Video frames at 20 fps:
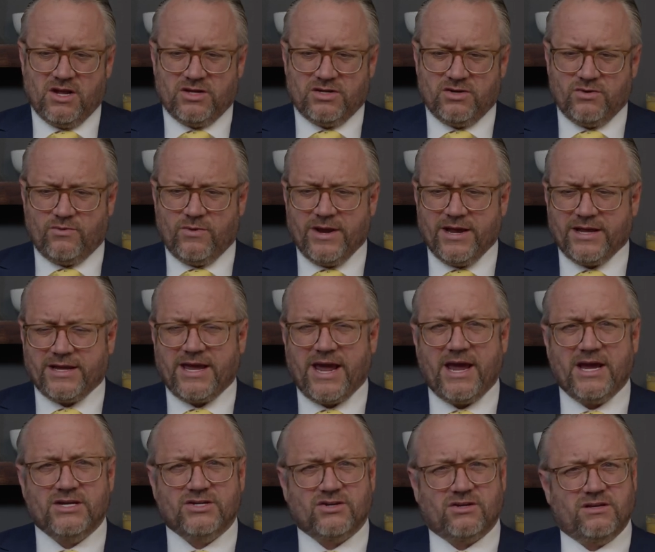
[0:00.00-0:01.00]
to
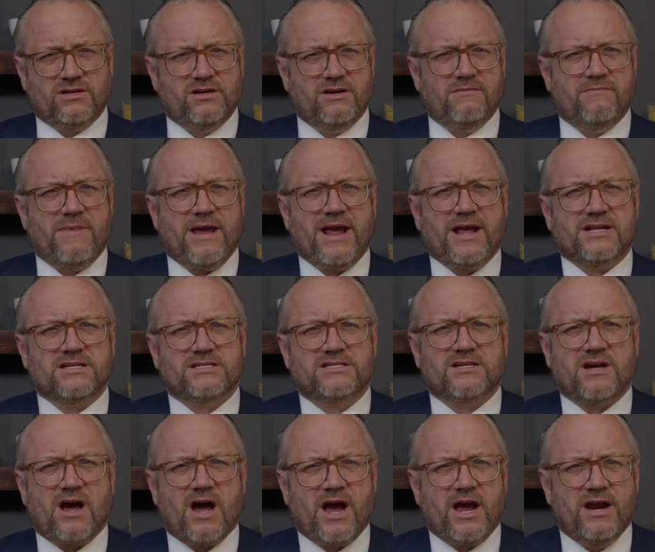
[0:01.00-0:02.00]
re-engage on the demand
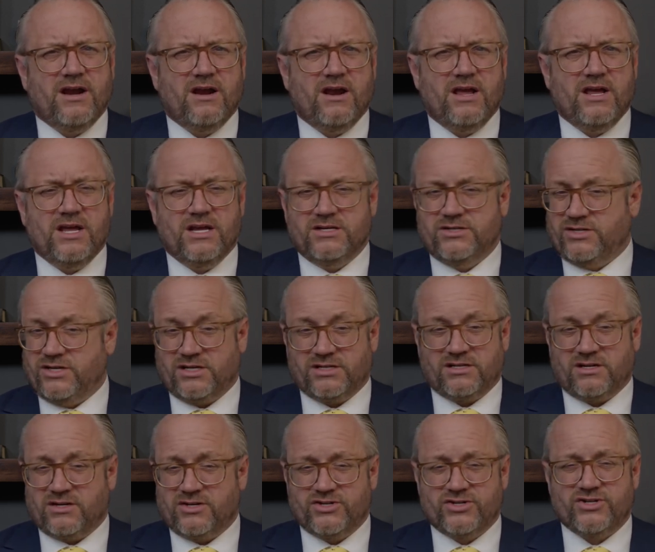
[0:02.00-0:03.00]
side is
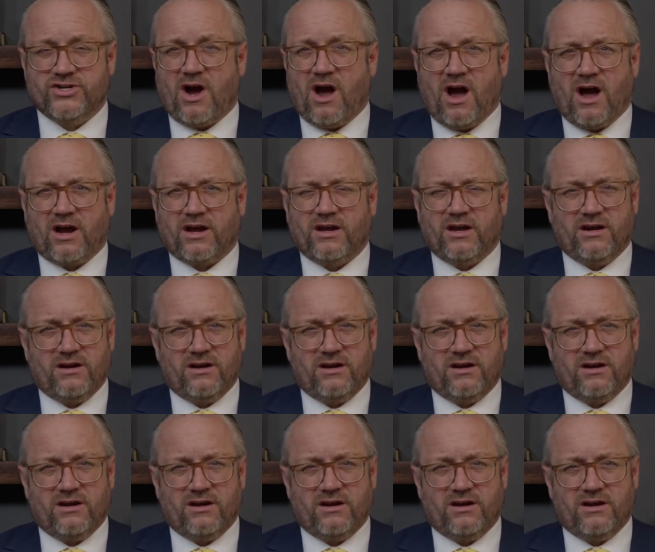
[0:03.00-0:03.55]
just a shock,